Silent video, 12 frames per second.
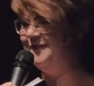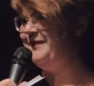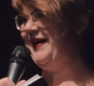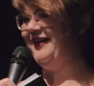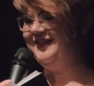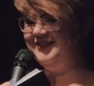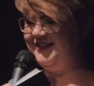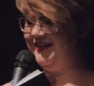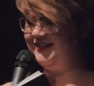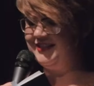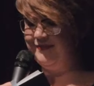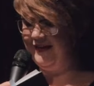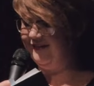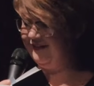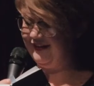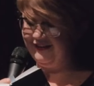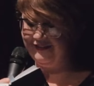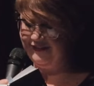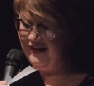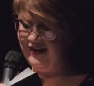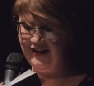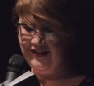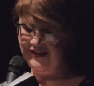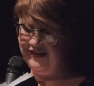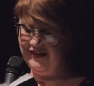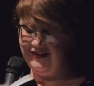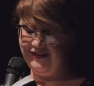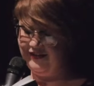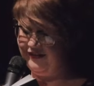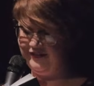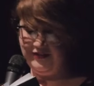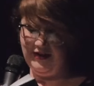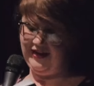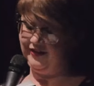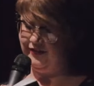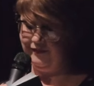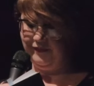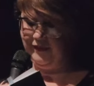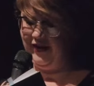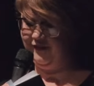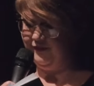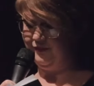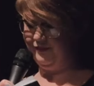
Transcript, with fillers: embarrassing is felt like I I